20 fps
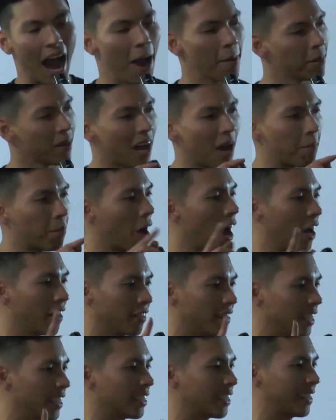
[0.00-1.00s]
"I'm not part
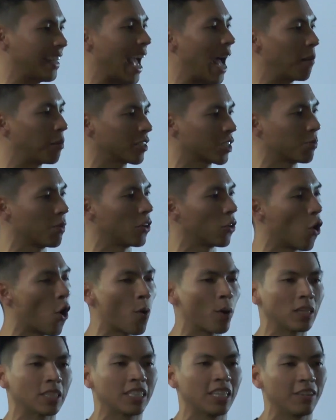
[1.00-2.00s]
of the establishment
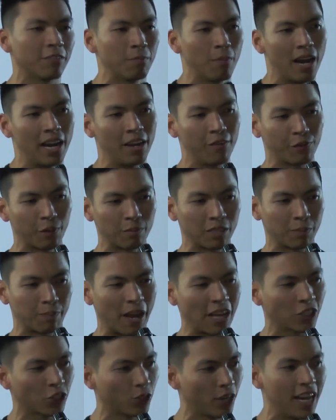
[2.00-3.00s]
or receive money from
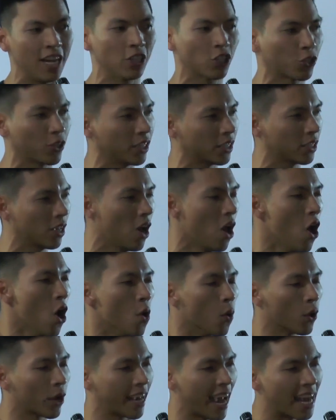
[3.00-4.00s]
special interests."
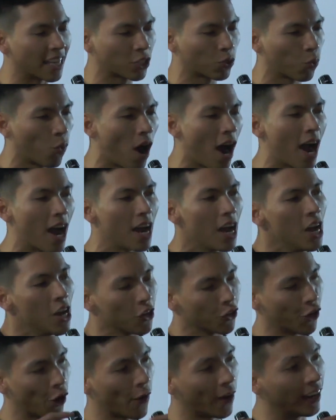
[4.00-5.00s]
Well, guess
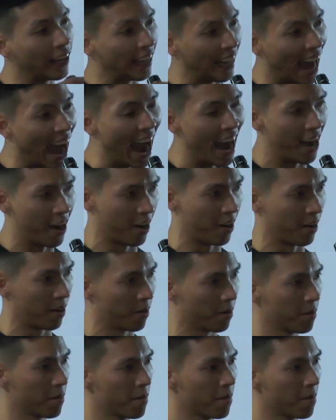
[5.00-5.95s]
what? You're a liar.